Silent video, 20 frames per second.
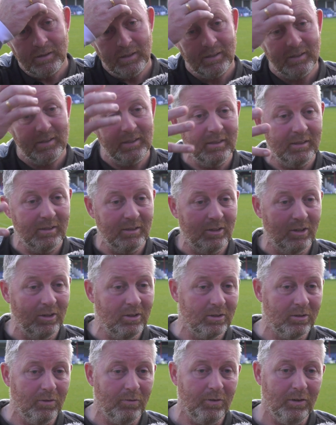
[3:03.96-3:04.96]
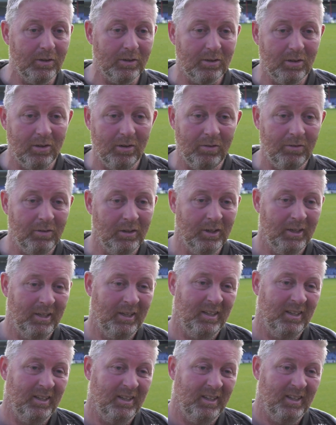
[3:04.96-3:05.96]
this season. Curzon first off,
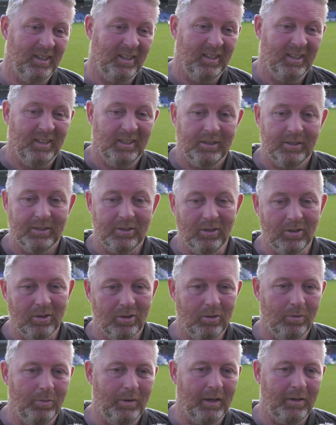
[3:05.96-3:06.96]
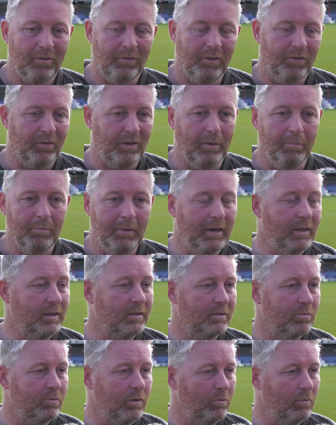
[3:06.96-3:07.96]
Scunthorpe last 15
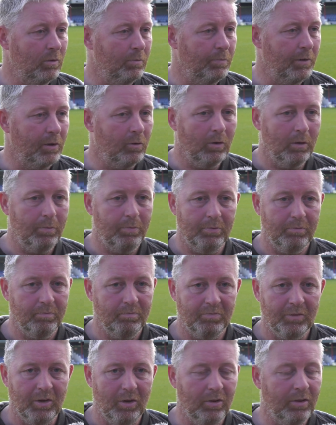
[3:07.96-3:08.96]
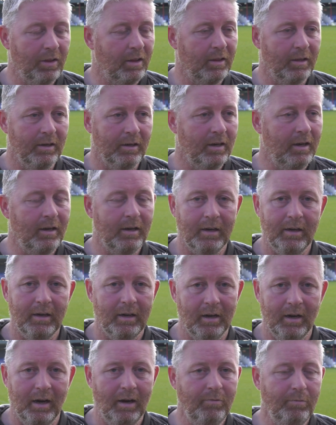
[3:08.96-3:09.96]
minutes when we blew up. Other than that,
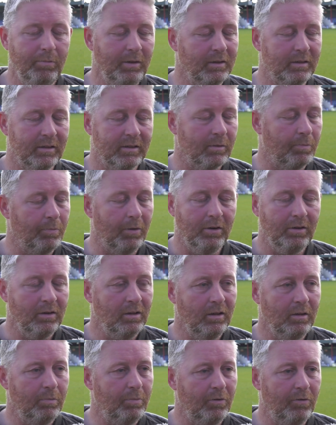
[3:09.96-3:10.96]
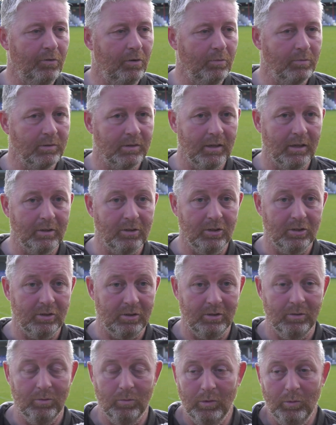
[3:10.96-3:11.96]
I haven't been disappointed in the performance.
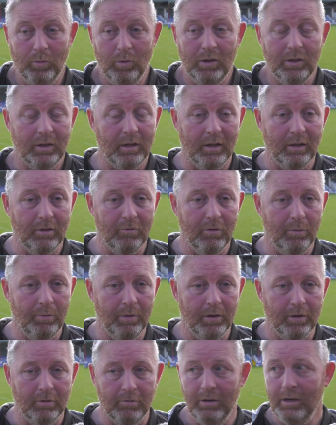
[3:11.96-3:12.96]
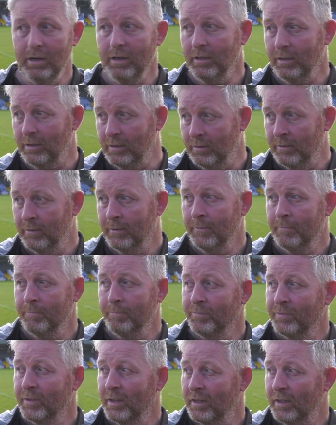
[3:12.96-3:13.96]
We weren't getting the rub of the green, and
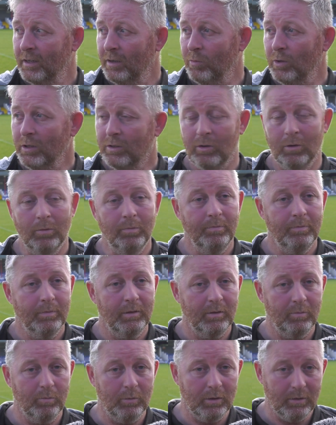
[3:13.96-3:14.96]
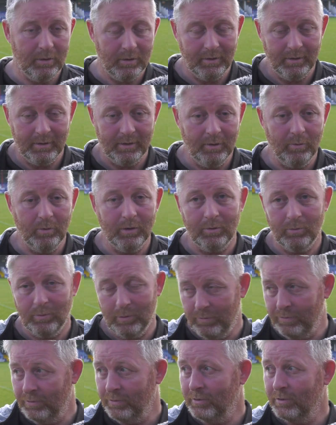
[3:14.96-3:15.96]
it will come, and
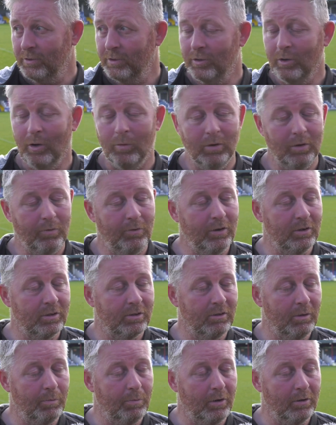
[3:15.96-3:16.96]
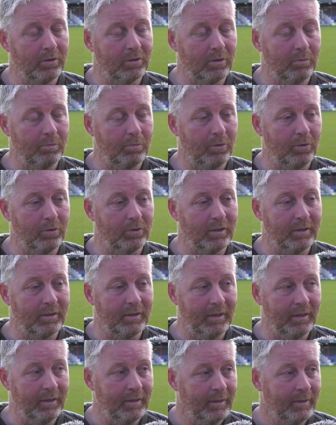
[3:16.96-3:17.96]
we've got the first 3 points on board
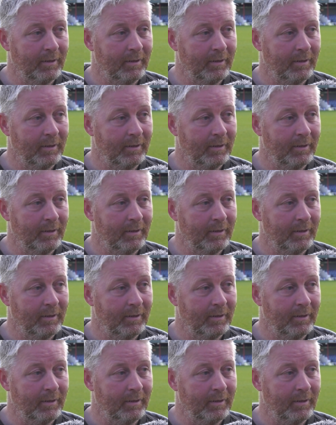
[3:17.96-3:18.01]
today.